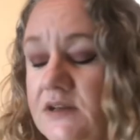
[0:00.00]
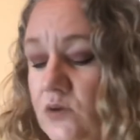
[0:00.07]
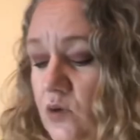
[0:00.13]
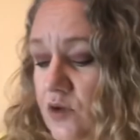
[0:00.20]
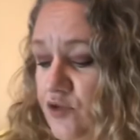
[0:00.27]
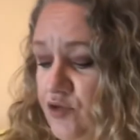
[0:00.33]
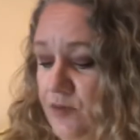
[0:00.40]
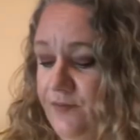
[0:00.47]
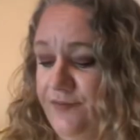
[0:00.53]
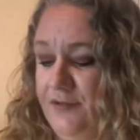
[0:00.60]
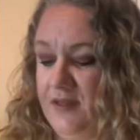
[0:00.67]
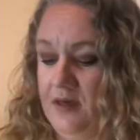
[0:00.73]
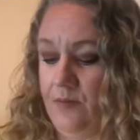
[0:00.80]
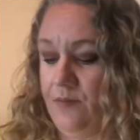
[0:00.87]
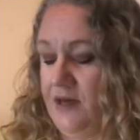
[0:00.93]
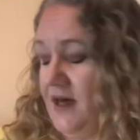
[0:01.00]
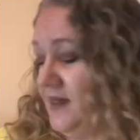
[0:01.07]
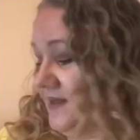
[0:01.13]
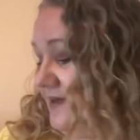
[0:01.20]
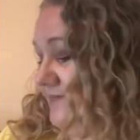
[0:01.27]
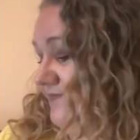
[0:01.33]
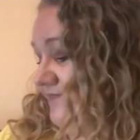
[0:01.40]
not a dupe for that
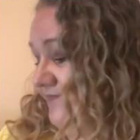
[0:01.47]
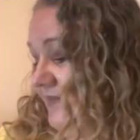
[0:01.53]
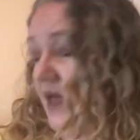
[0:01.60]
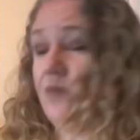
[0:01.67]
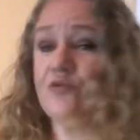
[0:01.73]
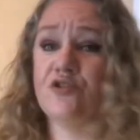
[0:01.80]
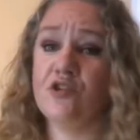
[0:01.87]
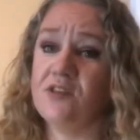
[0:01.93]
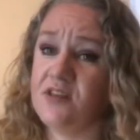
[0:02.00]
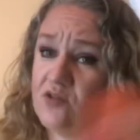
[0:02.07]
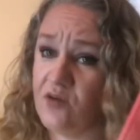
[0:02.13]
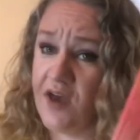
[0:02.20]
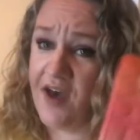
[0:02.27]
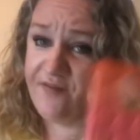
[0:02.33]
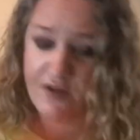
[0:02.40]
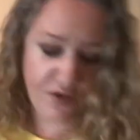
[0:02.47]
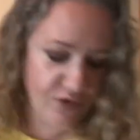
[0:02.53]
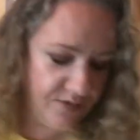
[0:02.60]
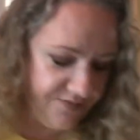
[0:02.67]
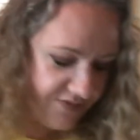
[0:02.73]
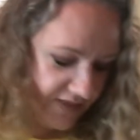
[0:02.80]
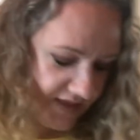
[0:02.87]
palette. I'm sure they do have a
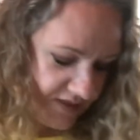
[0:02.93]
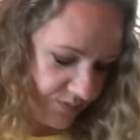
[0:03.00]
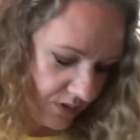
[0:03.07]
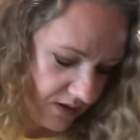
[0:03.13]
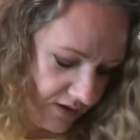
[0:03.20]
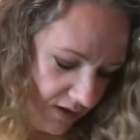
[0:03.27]
dupe for this one,